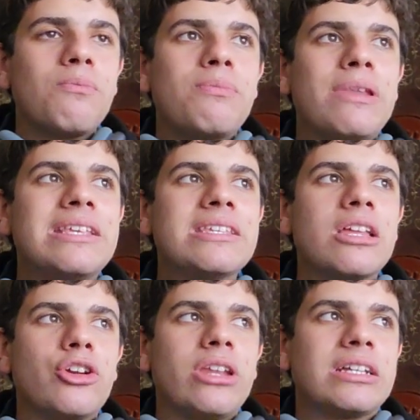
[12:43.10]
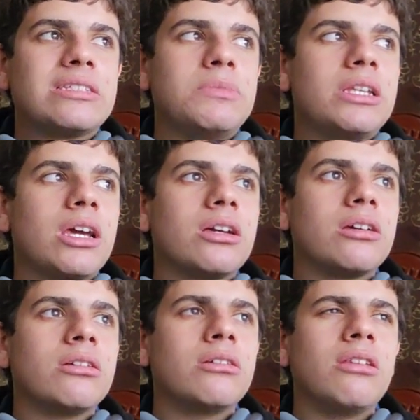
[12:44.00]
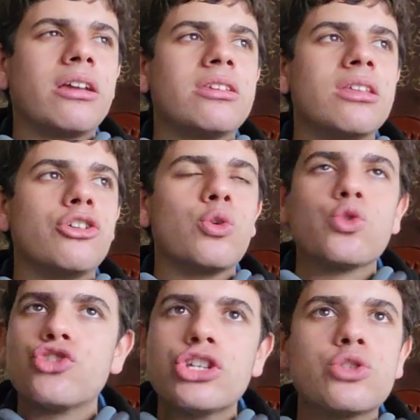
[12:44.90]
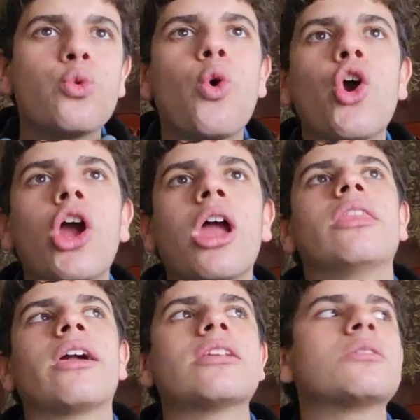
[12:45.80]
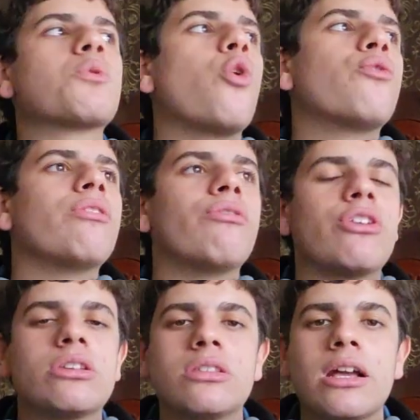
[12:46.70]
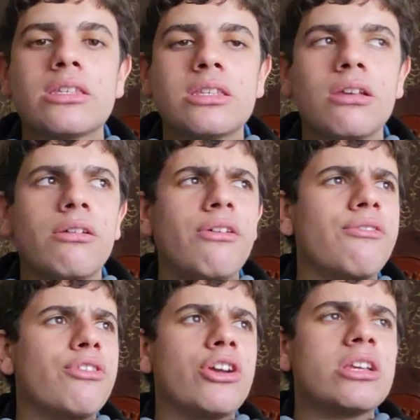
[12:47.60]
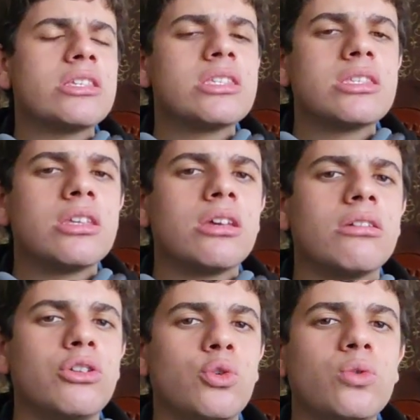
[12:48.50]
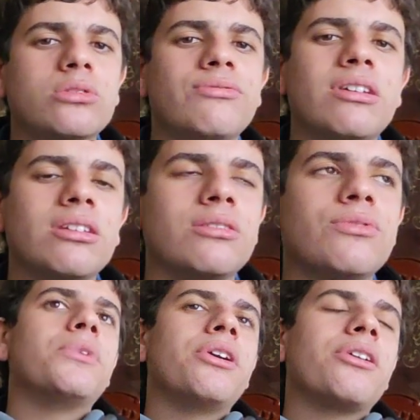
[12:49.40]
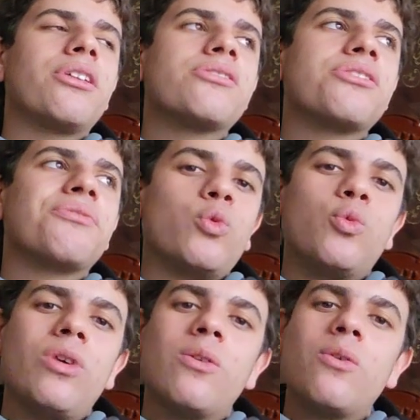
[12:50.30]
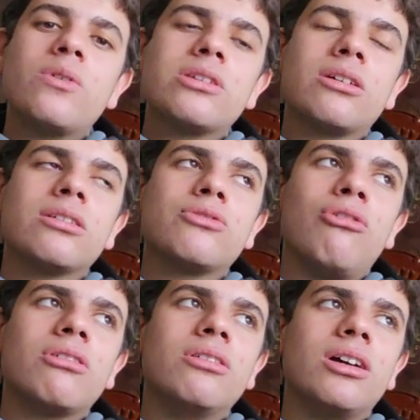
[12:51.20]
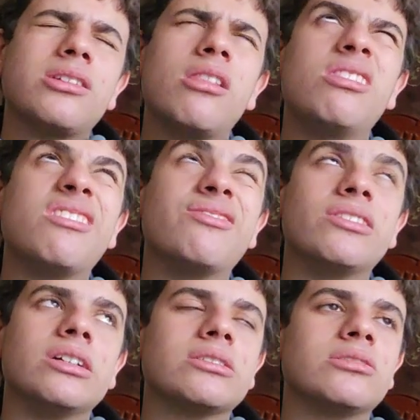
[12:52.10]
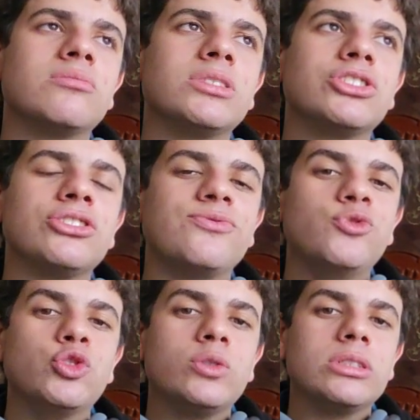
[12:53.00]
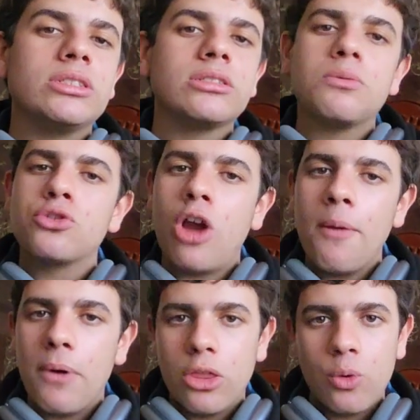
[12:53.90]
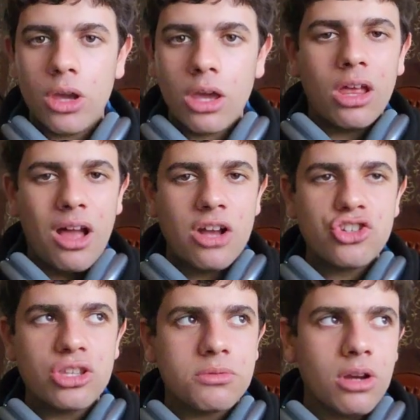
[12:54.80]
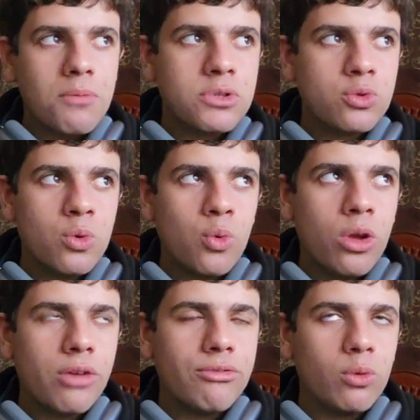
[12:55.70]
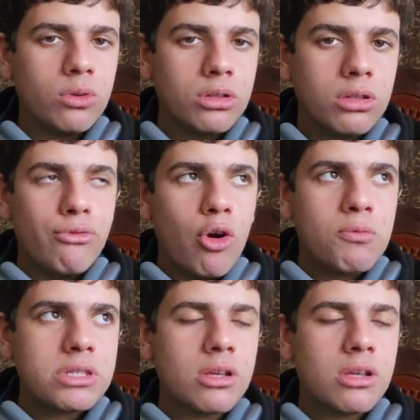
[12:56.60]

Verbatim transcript: places that are next to me, like uh, like to the grocery store, to get some coffee if there is next if there is you know, stuff like that. But yeah, that's it. Wow, that was a good talk, you guys. I love you guys so much. I have no idea. Subscribe, by the way. Like, actually subscribe. It's so annoying if you don't. Vlogmas